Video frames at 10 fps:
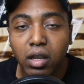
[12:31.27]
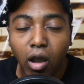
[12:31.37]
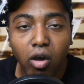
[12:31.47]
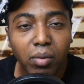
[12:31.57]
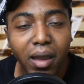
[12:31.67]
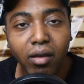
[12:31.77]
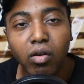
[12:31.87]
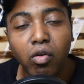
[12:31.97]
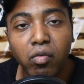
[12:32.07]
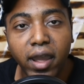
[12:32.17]
we can call
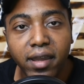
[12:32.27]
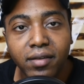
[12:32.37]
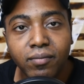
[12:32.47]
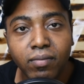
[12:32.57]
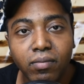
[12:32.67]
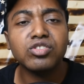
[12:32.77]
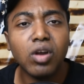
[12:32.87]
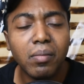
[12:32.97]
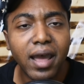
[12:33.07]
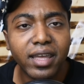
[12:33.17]
them out on that.
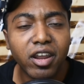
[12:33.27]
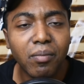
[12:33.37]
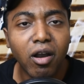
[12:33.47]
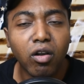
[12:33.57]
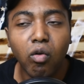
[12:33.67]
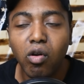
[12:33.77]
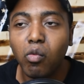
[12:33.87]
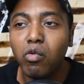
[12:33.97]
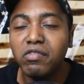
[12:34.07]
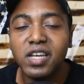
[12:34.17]
How does Trump not care about
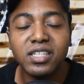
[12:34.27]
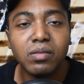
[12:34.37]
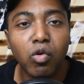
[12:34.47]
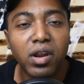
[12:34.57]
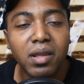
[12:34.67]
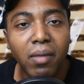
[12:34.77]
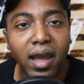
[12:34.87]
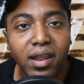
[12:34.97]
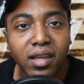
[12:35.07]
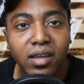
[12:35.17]
Corona when we've tested more
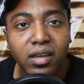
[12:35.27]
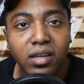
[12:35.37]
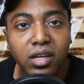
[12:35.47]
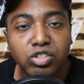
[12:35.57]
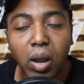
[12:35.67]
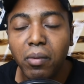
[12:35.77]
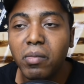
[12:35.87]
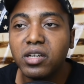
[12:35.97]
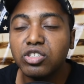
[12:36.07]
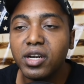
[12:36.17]
than anybody? The
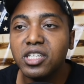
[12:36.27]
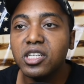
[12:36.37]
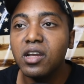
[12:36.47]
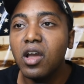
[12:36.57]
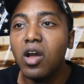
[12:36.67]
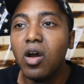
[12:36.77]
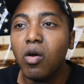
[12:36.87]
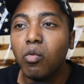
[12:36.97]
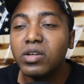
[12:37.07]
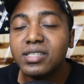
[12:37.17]
Trump administration
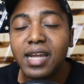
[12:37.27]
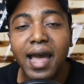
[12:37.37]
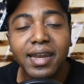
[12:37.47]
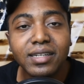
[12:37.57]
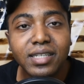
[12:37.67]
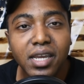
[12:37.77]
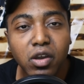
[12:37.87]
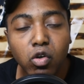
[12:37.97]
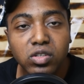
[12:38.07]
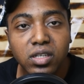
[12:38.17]
was
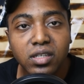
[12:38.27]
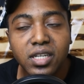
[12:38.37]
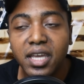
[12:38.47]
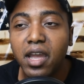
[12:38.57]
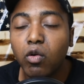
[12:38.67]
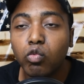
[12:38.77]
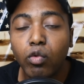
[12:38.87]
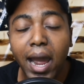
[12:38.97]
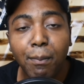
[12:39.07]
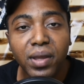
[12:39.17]
signing deals to
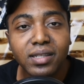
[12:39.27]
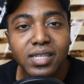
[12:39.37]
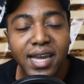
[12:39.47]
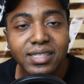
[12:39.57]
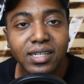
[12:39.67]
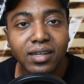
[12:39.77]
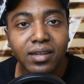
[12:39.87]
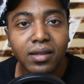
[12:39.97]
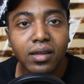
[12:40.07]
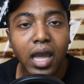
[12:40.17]
get rapid
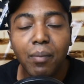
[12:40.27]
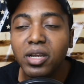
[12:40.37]
testing.